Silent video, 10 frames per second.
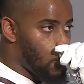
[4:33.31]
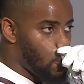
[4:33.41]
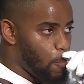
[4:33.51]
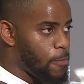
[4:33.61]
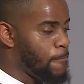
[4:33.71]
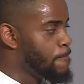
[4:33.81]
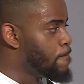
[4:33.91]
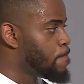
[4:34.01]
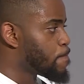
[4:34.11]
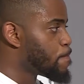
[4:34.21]
How much of a
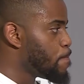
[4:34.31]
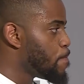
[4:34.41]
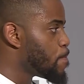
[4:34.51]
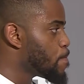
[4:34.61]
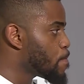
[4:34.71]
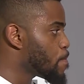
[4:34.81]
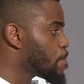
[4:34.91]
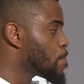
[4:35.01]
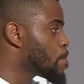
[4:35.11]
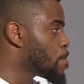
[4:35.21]
learning curve is that to
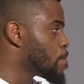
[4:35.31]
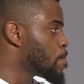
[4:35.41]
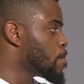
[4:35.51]
go from JUCO?